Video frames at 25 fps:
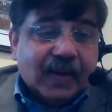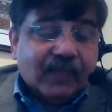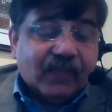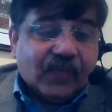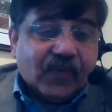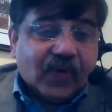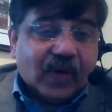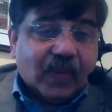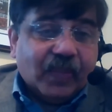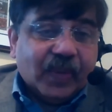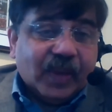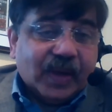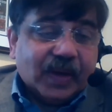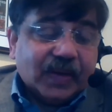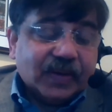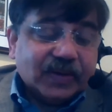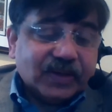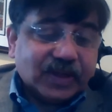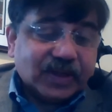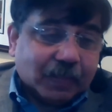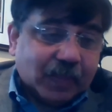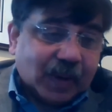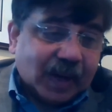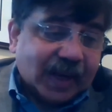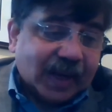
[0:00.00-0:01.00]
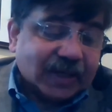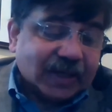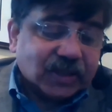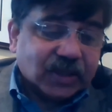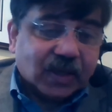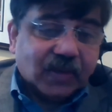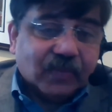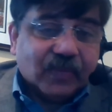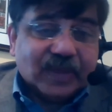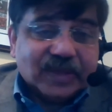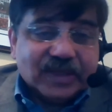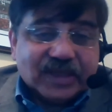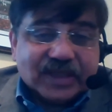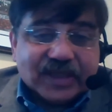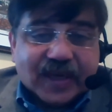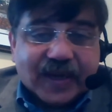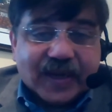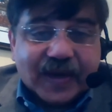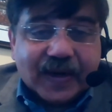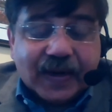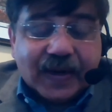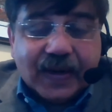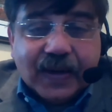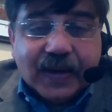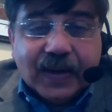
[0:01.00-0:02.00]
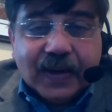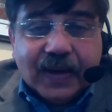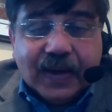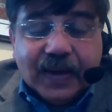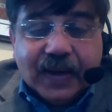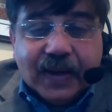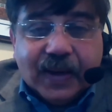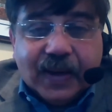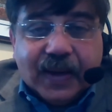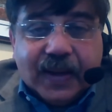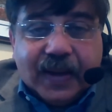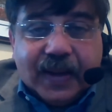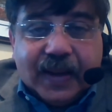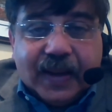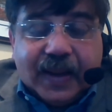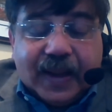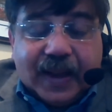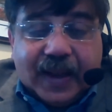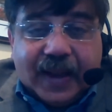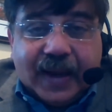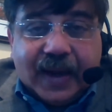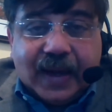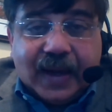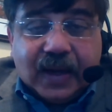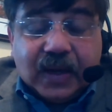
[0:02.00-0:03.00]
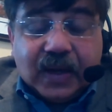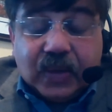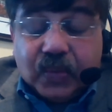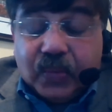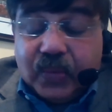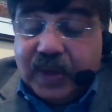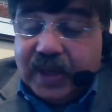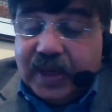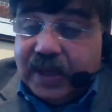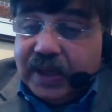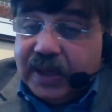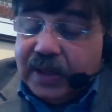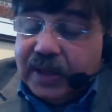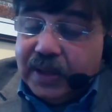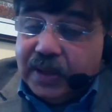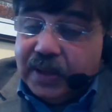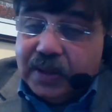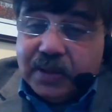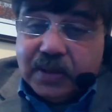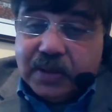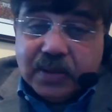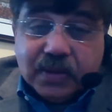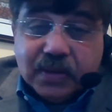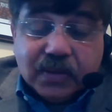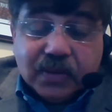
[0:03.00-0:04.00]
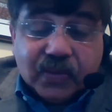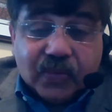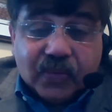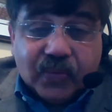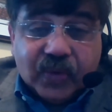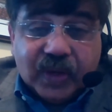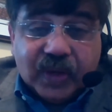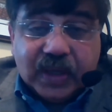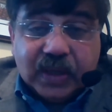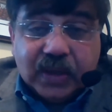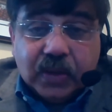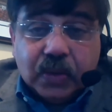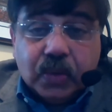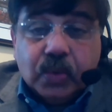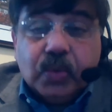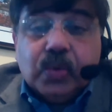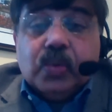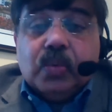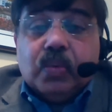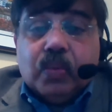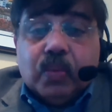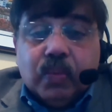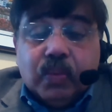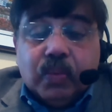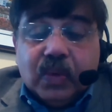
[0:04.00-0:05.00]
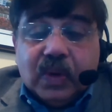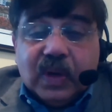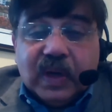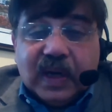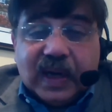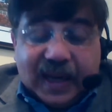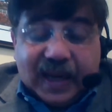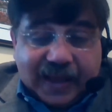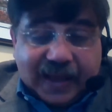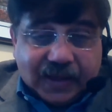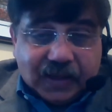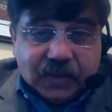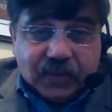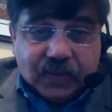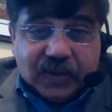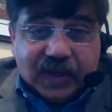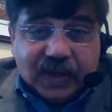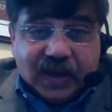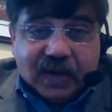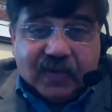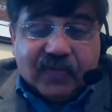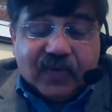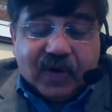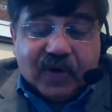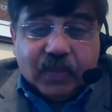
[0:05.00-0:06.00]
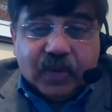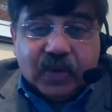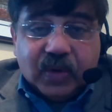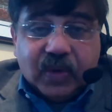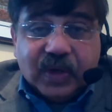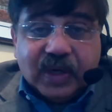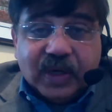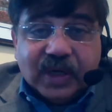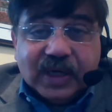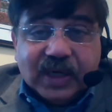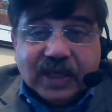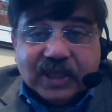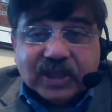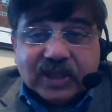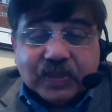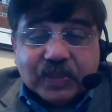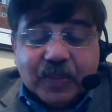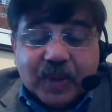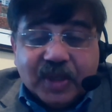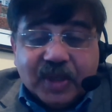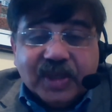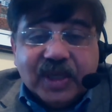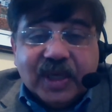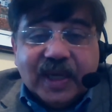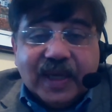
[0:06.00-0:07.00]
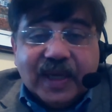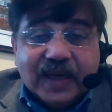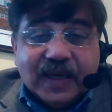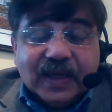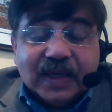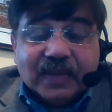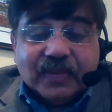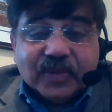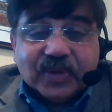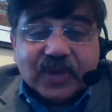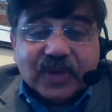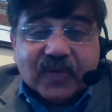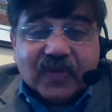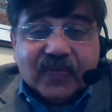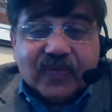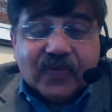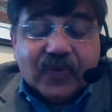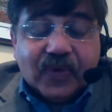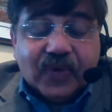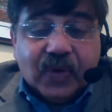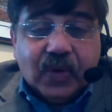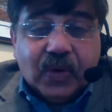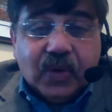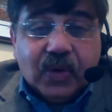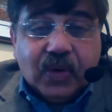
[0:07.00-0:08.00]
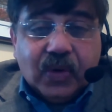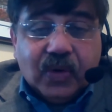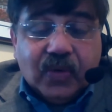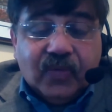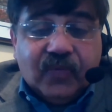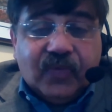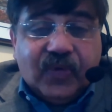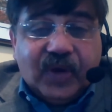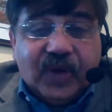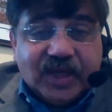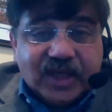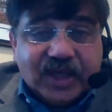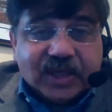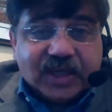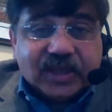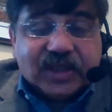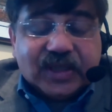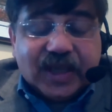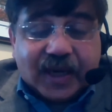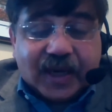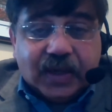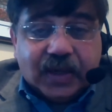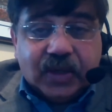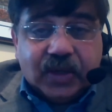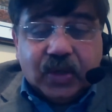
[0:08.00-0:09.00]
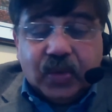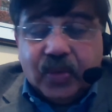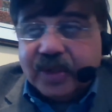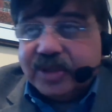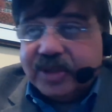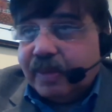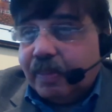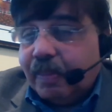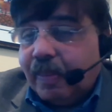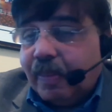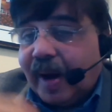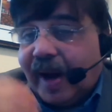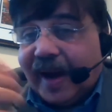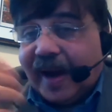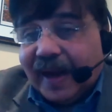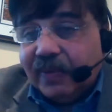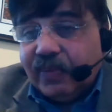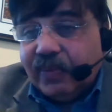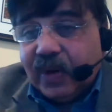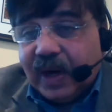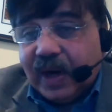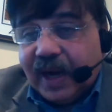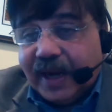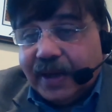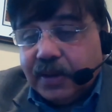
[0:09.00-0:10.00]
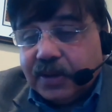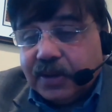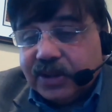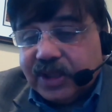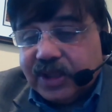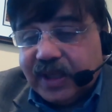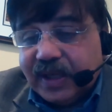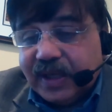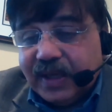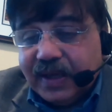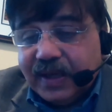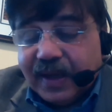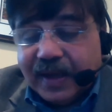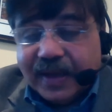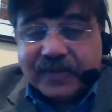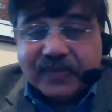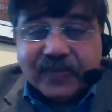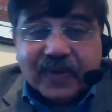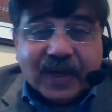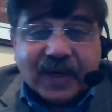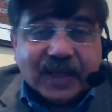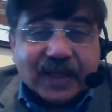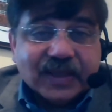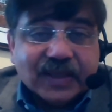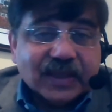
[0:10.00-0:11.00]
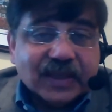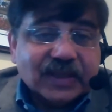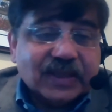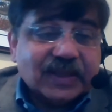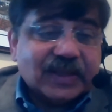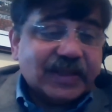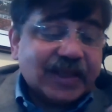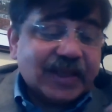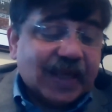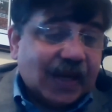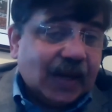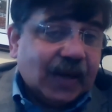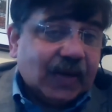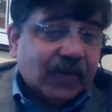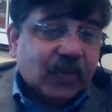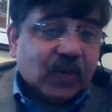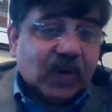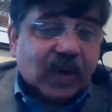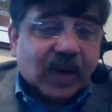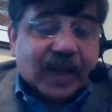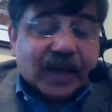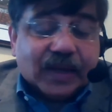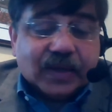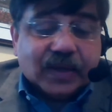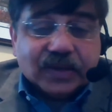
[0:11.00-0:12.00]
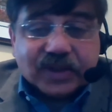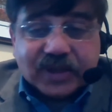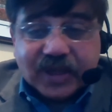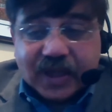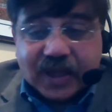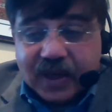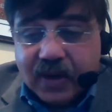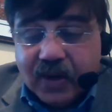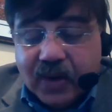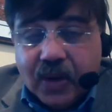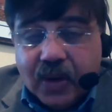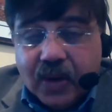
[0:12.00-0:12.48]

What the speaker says: from the suppliers on one side, and we do like to hear from you, especially in terms of features that you as a buyer would like to see, as well as a seller you would like to see.